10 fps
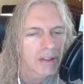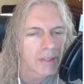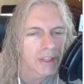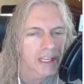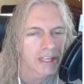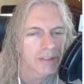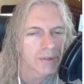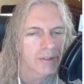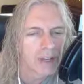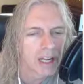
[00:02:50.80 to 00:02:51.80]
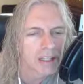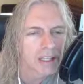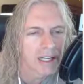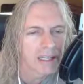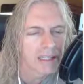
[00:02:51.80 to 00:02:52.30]
The thing I do not
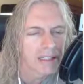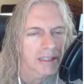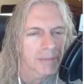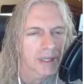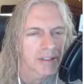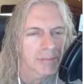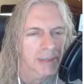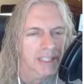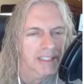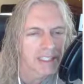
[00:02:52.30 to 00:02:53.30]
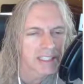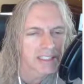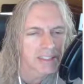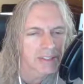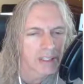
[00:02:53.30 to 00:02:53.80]
like about the
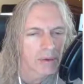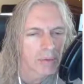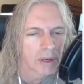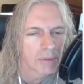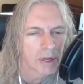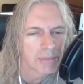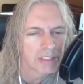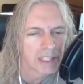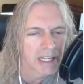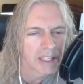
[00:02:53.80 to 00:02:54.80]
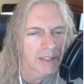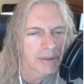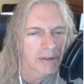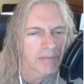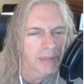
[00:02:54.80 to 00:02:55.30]
basics is you get one website,
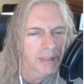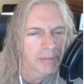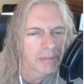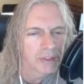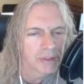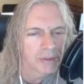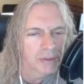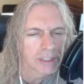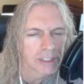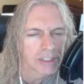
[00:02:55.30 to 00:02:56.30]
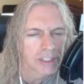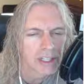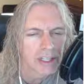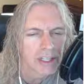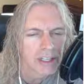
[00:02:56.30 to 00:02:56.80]
you have minimum storage,
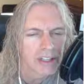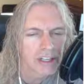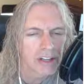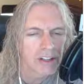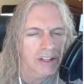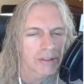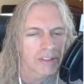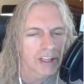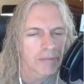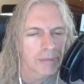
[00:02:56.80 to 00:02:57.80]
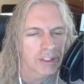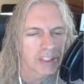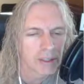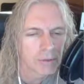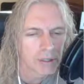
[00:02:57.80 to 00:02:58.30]
you get all the other stuff, but you
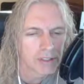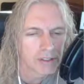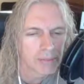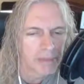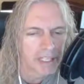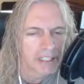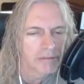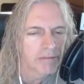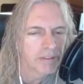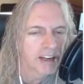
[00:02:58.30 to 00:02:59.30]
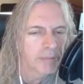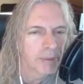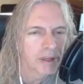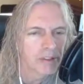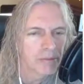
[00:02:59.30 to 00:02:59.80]
get one domain, 5
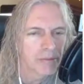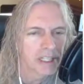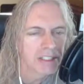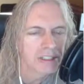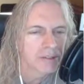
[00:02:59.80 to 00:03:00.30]
park domains.